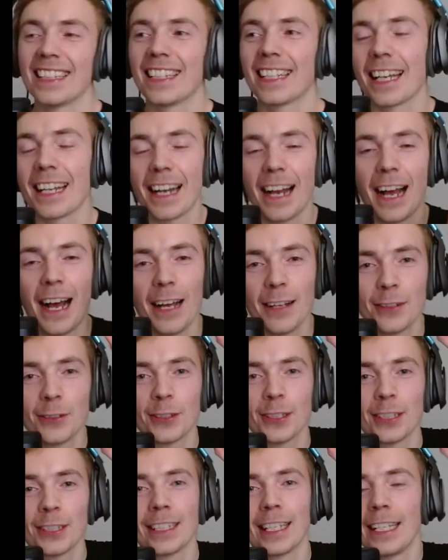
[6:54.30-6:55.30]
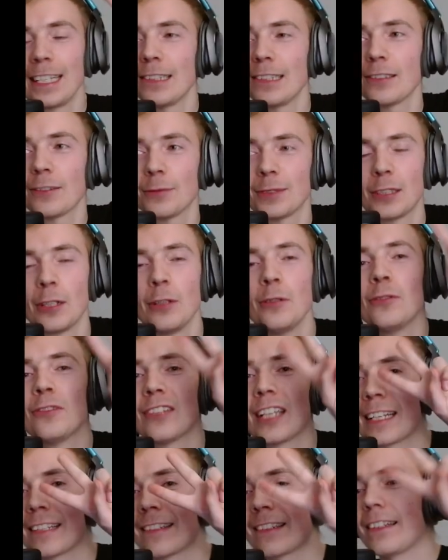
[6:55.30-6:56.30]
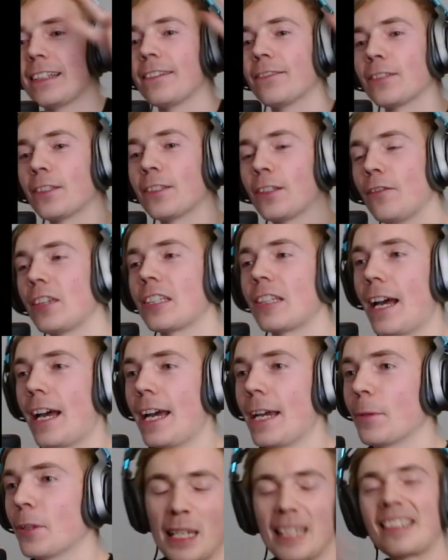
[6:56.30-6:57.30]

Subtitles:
They got 100 kills with 2 seconds left of the timer.